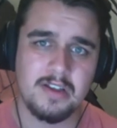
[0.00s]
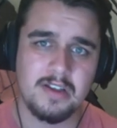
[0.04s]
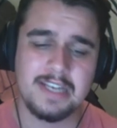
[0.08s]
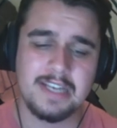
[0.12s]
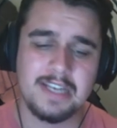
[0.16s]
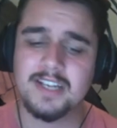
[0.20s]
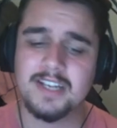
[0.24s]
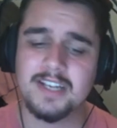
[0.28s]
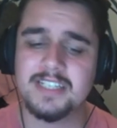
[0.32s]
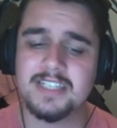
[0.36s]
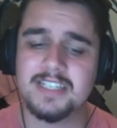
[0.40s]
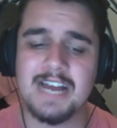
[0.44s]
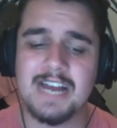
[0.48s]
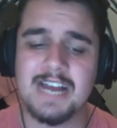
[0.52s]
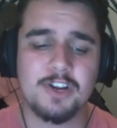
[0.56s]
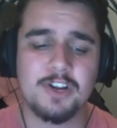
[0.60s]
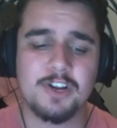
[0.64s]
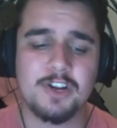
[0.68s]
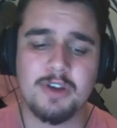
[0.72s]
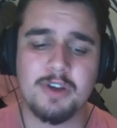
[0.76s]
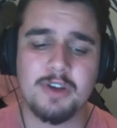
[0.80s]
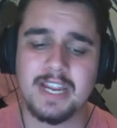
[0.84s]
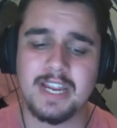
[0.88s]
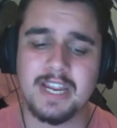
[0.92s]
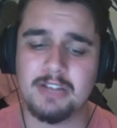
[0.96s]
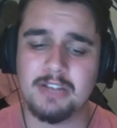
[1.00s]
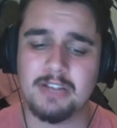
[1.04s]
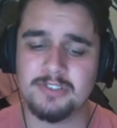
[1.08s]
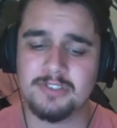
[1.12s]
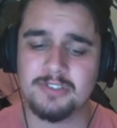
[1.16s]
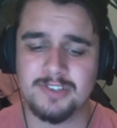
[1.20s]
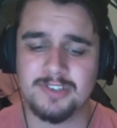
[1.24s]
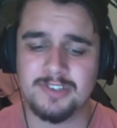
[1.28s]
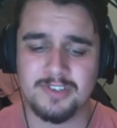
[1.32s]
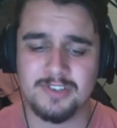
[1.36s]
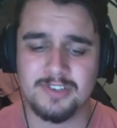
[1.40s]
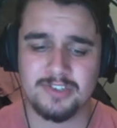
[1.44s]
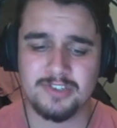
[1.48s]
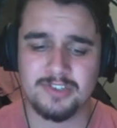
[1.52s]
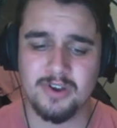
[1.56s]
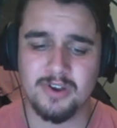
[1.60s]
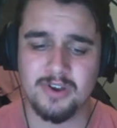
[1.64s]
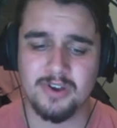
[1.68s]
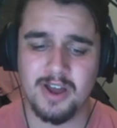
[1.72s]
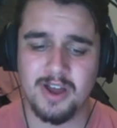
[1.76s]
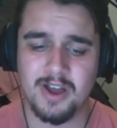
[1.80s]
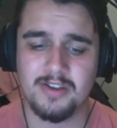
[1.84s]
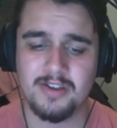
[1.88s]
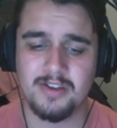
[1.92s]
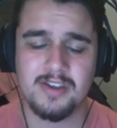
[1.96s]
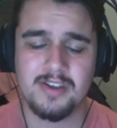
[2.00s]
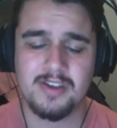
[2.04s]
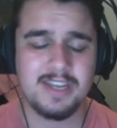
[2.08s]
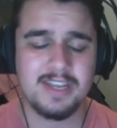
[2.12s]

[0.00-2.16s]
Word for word: He doesn't have a Greg Inglis in this side.